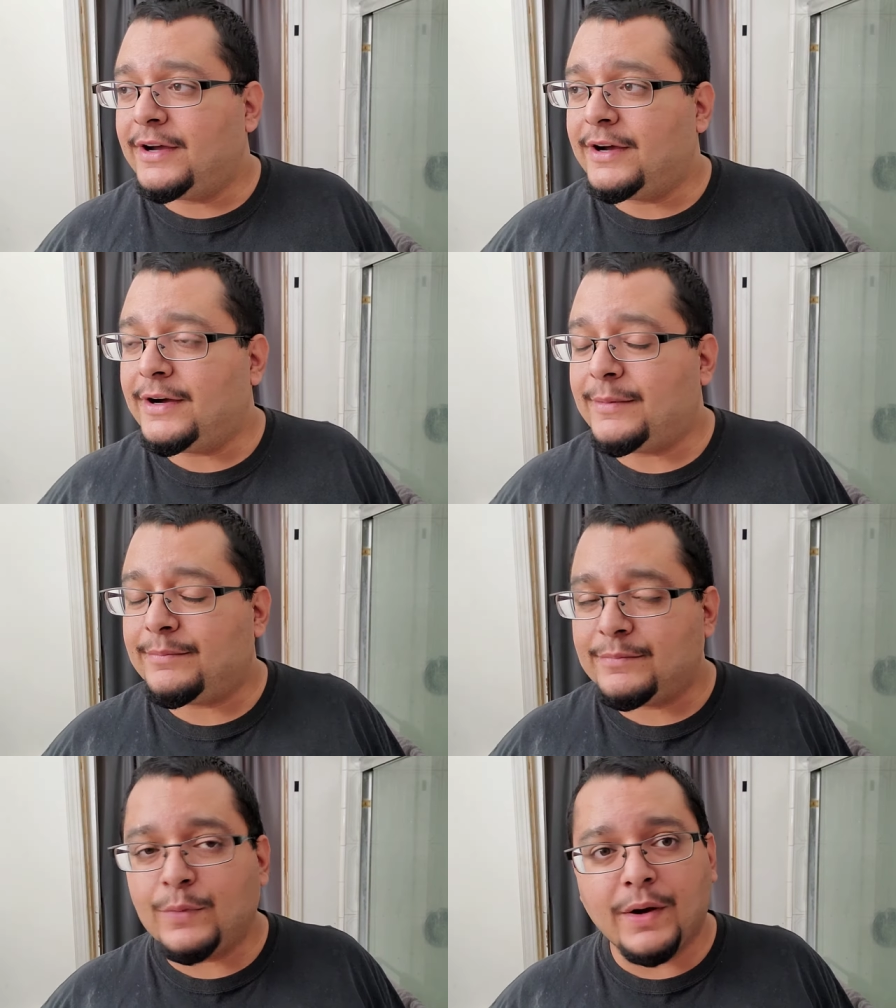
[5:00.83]

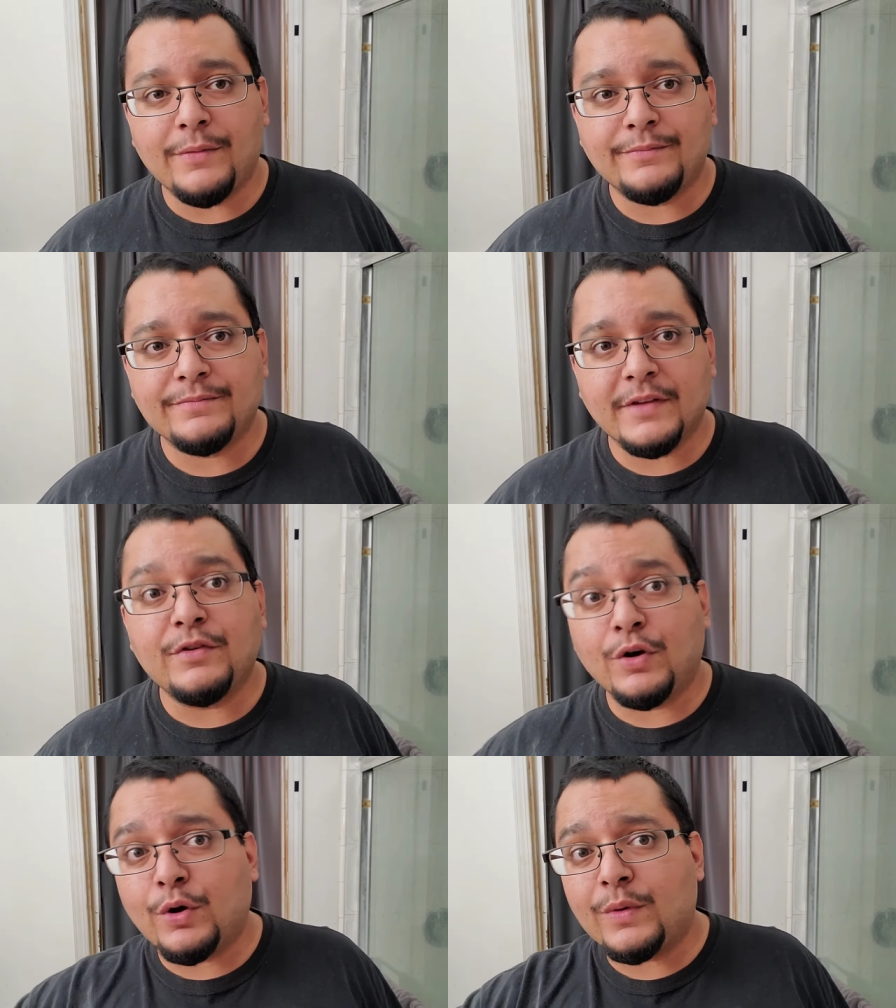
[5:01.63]
Um, well, if
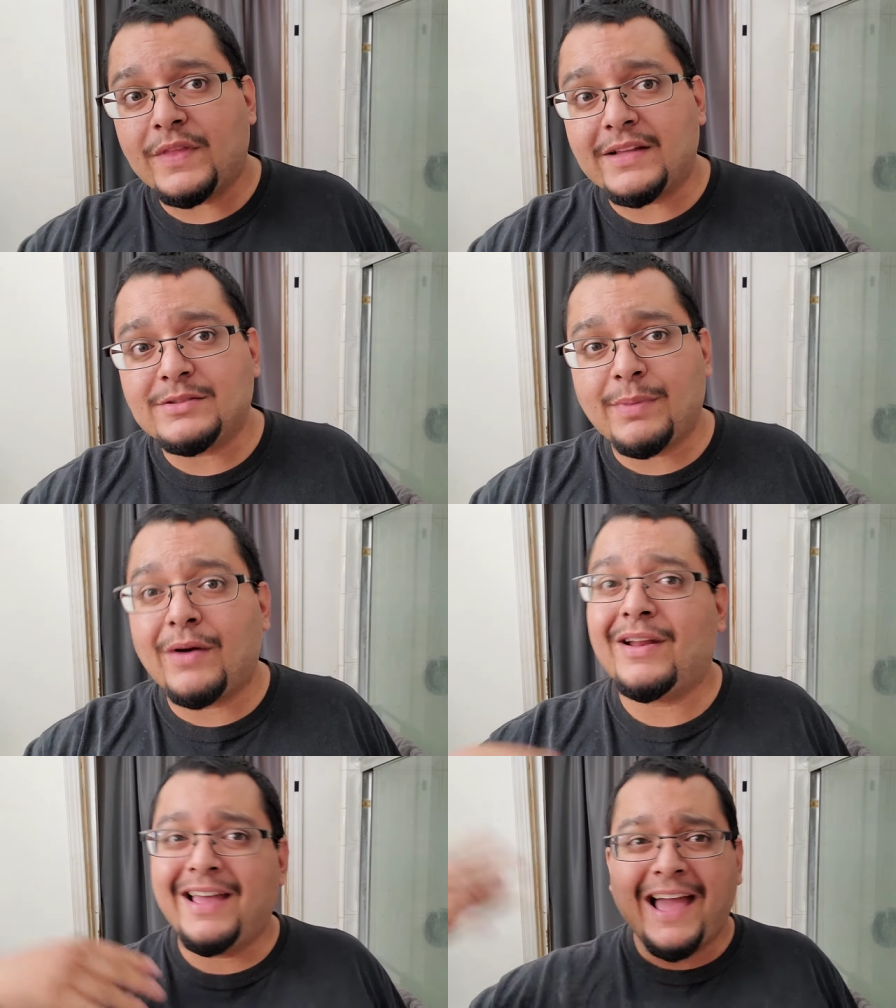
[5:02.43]
you don't know what that's
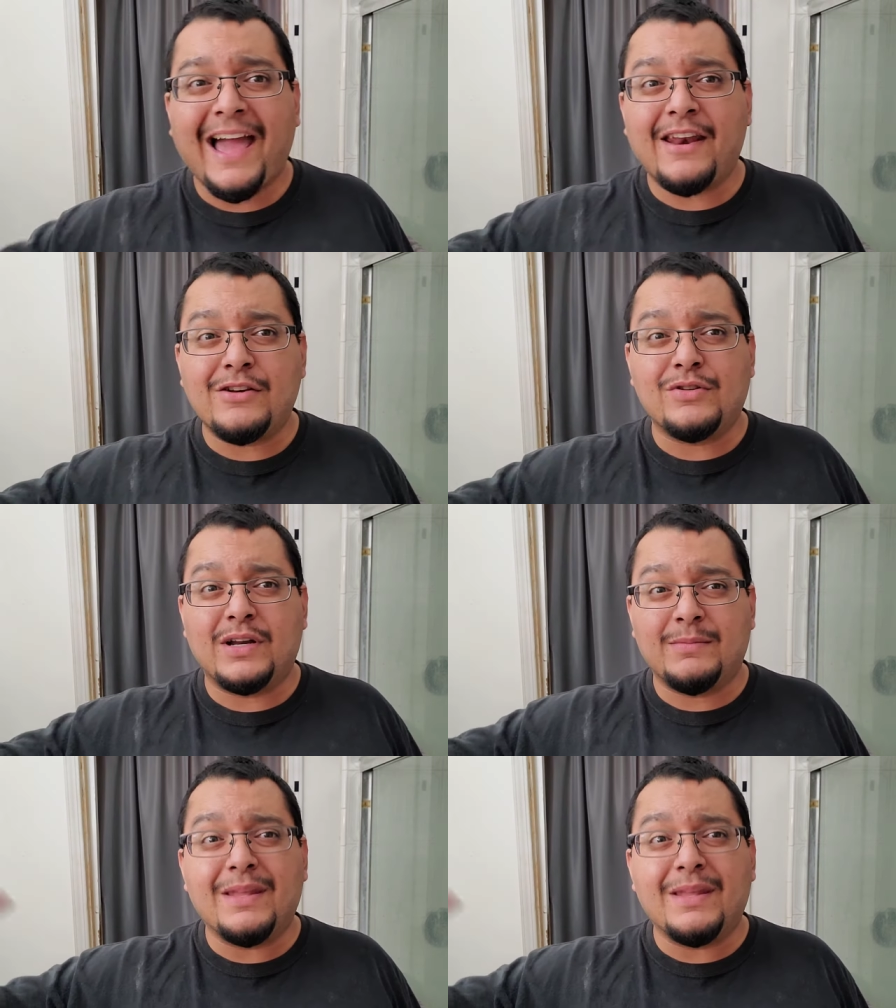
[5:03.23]
about, I had a dream